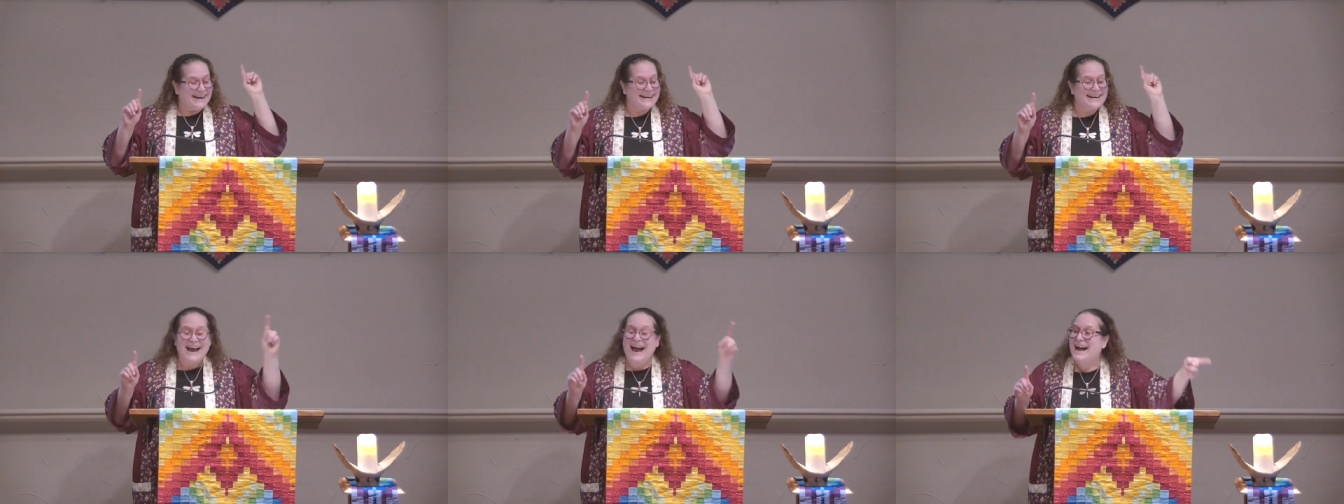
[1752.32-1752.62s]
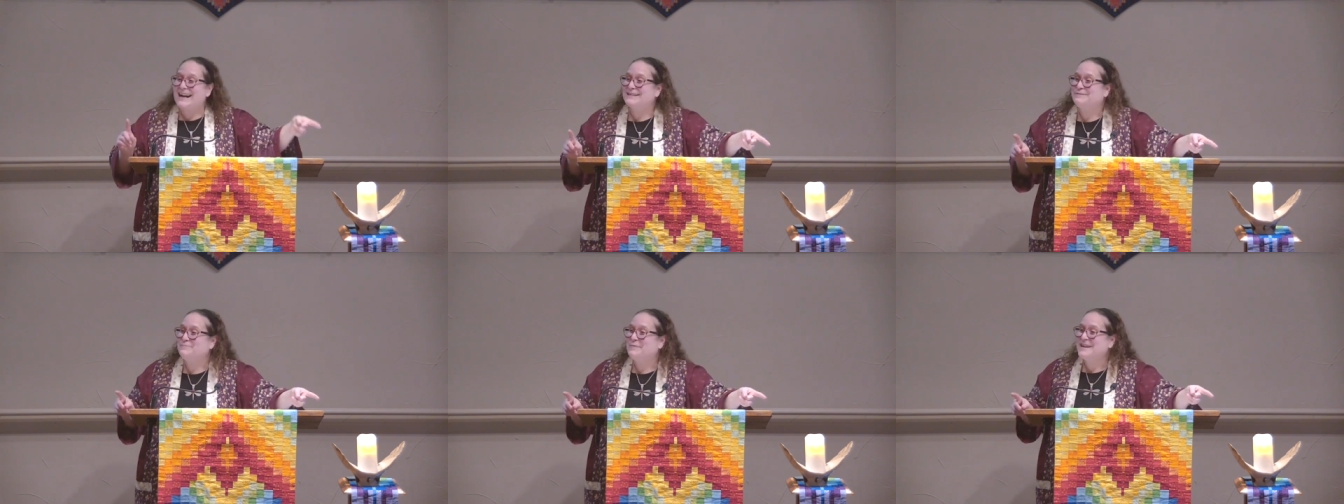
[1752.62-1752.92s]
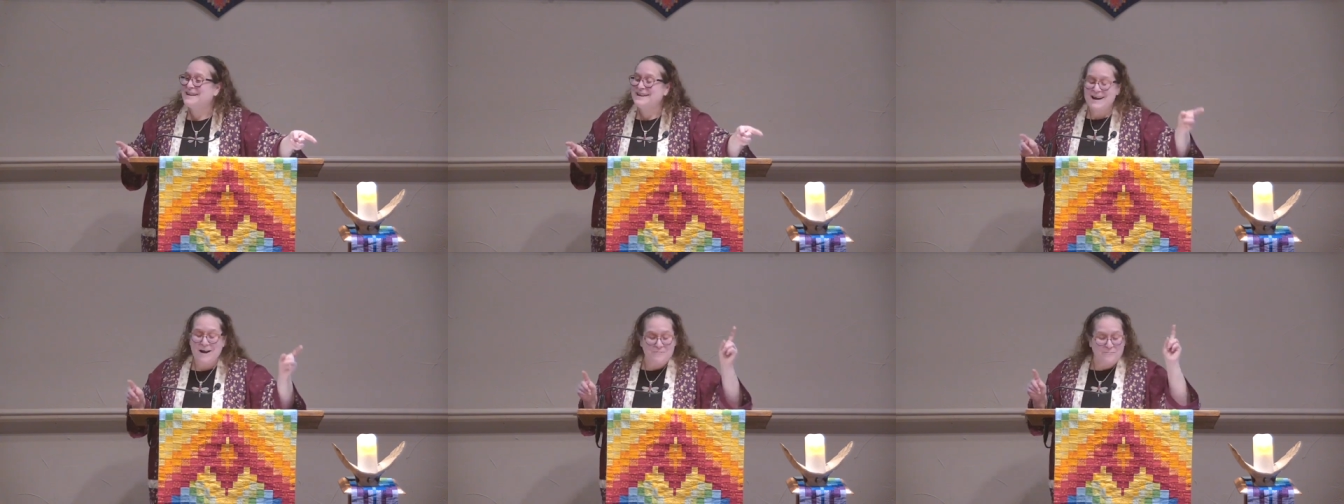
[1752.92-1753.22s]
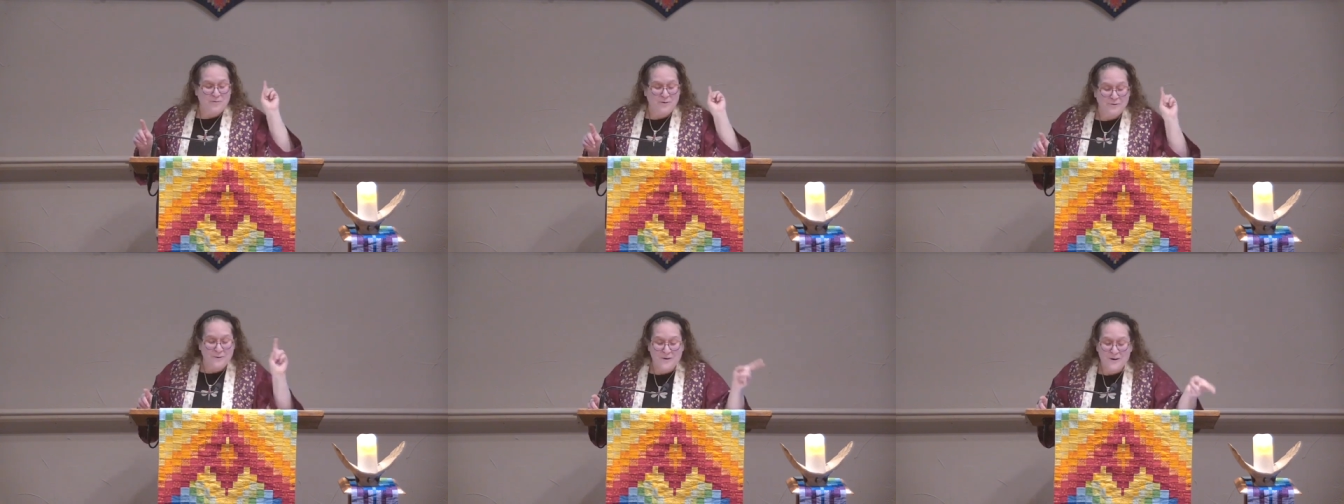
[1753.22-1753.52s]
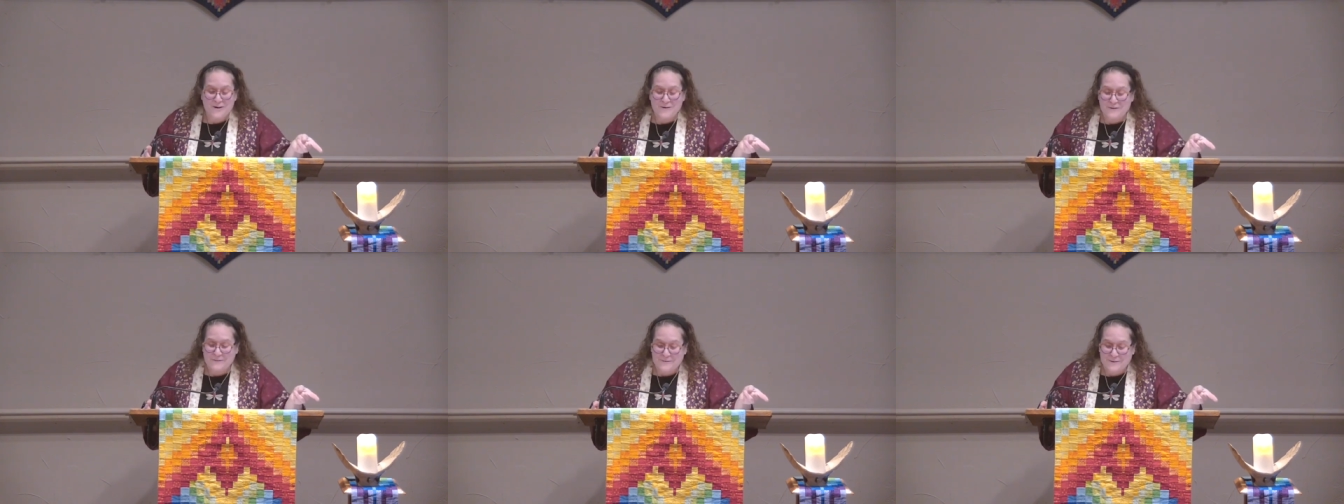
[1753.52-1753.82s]
It has been
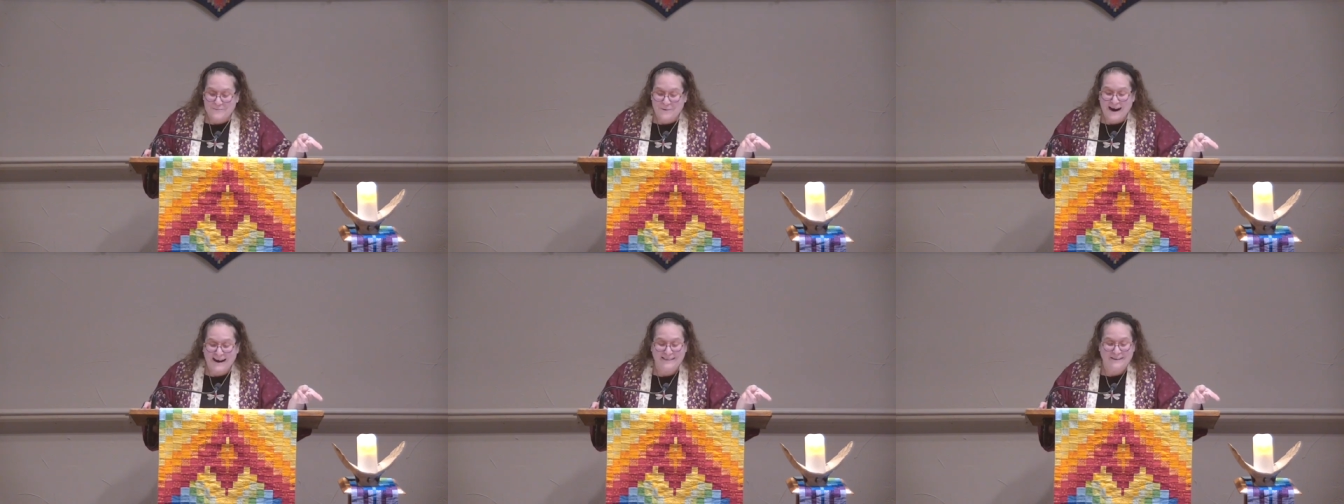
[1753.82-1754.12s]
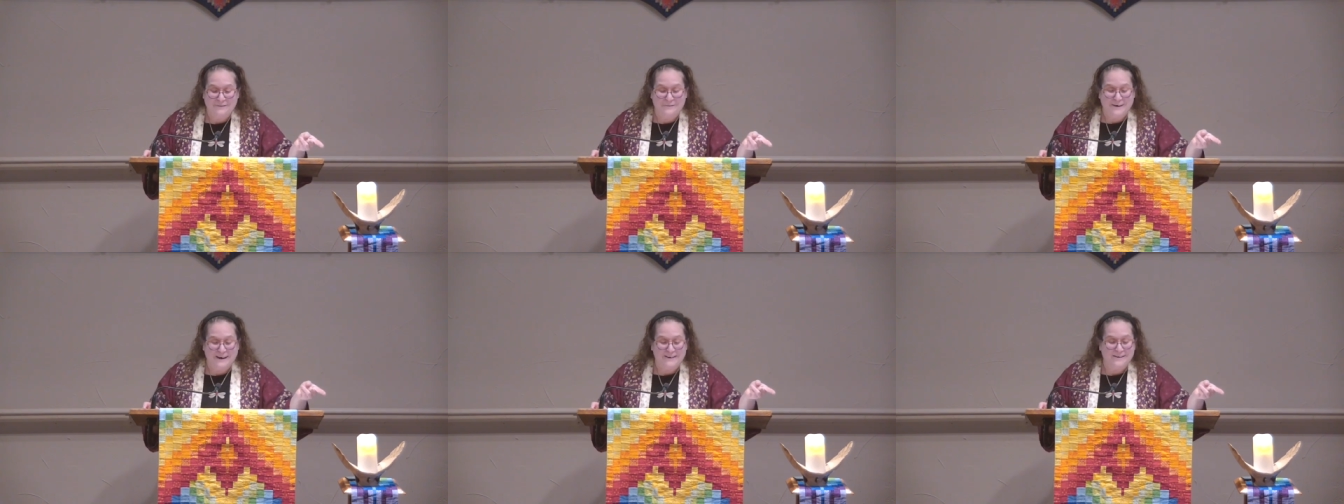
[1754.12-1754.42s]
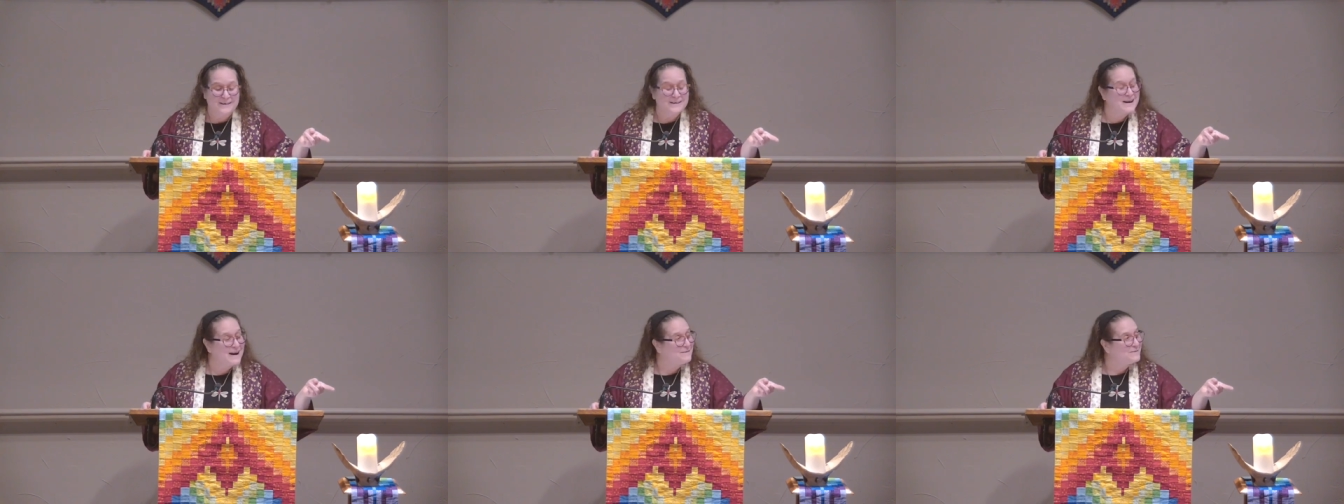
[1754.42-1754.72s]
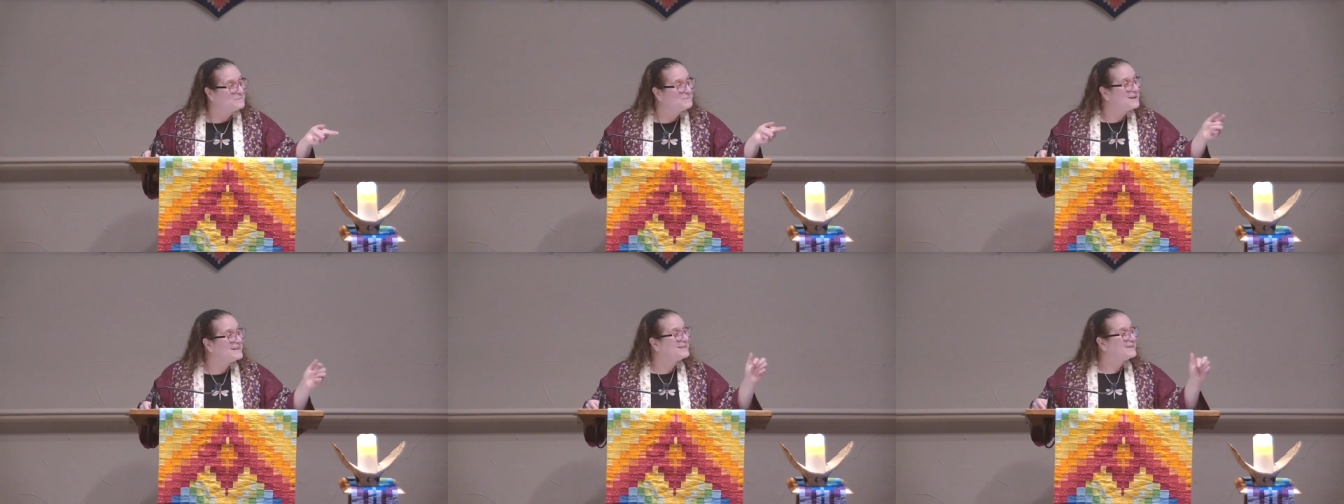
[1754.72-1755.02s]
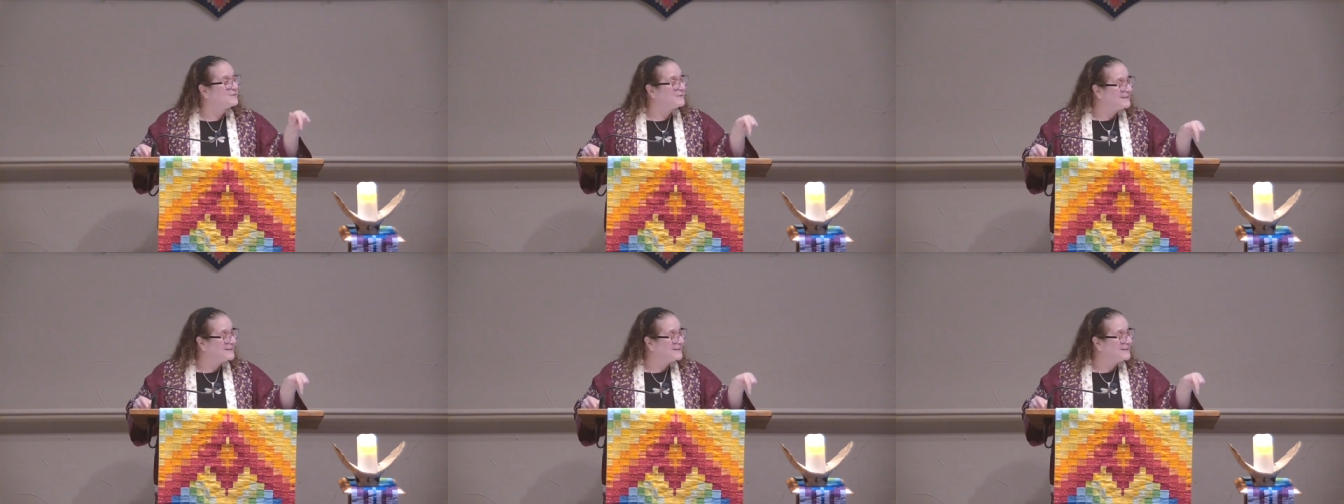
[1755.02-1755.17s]
approved by the federal government,